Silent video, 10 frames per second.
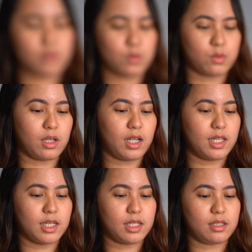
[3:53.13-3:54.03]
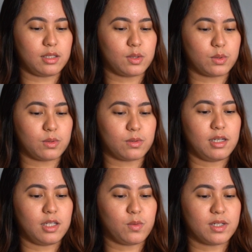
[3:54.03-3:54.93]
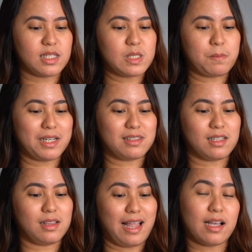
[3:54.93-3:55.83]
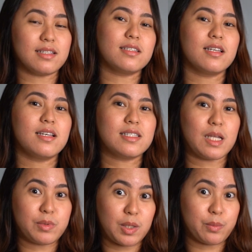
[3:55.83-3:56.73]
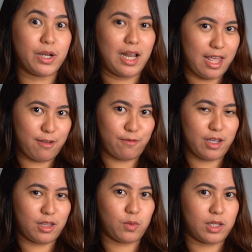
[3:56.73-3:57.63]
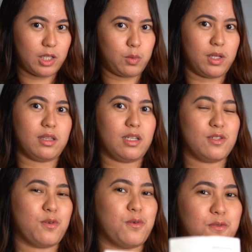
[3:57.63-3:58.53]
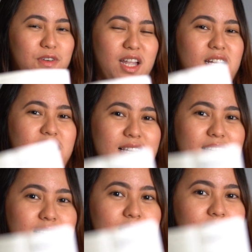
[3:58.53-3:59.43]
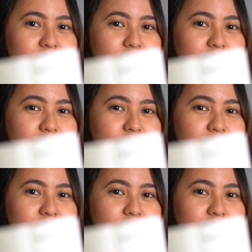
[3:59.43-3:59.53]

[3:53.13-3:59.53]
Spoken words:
So nakalagay dito, it was inspected last September 11, 2020. So very